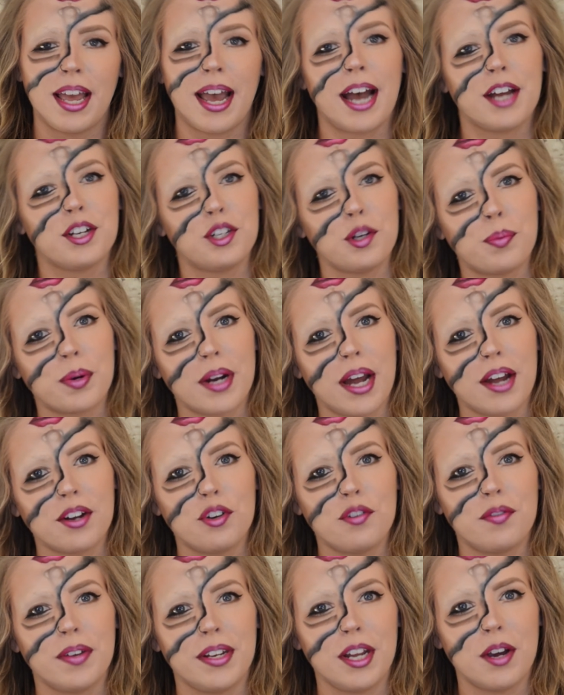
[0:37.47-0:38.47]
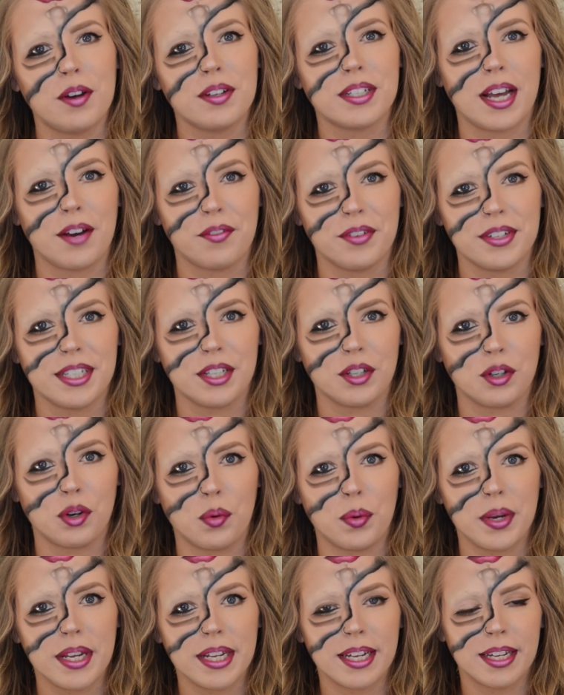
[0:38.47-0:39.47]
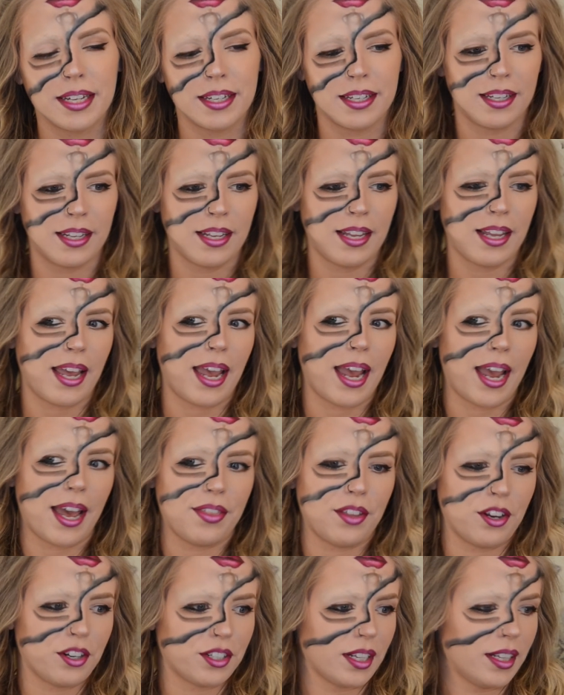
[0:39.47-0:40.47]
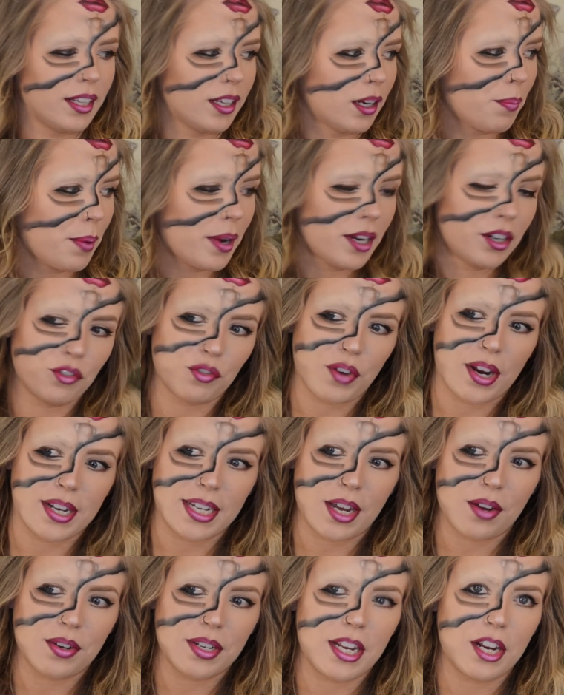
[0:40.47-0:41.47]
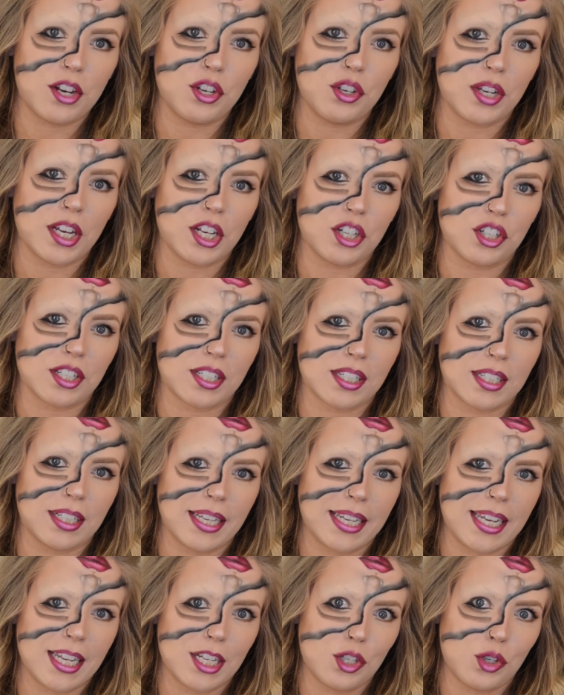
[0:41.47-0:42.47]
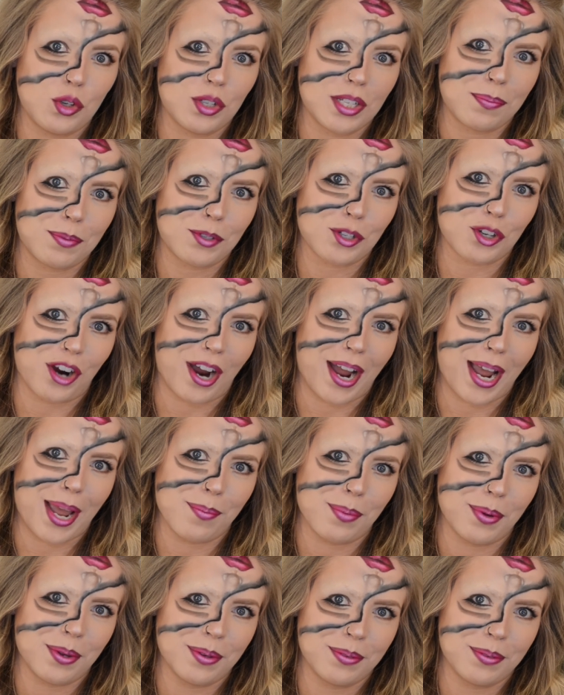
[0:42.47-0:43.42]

I do put out new videos every single week, and there's a little button right down here. You can just click it to subscribe.